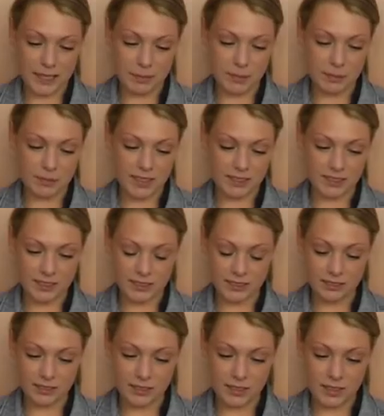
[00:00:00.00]
happy man.
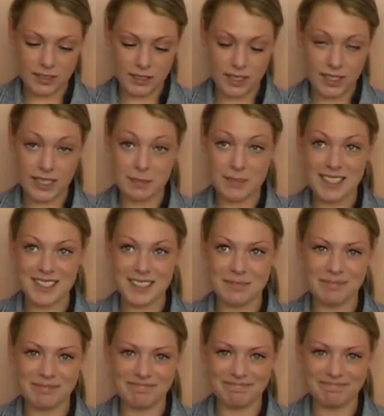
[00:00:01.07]
And I miss
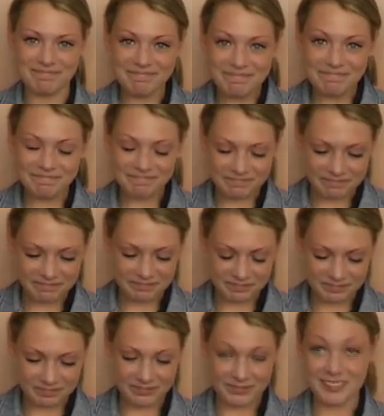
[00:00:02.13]
him.
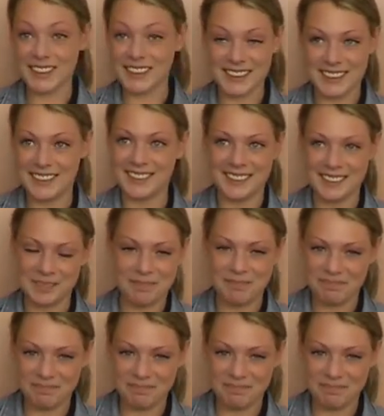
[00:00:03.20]
That's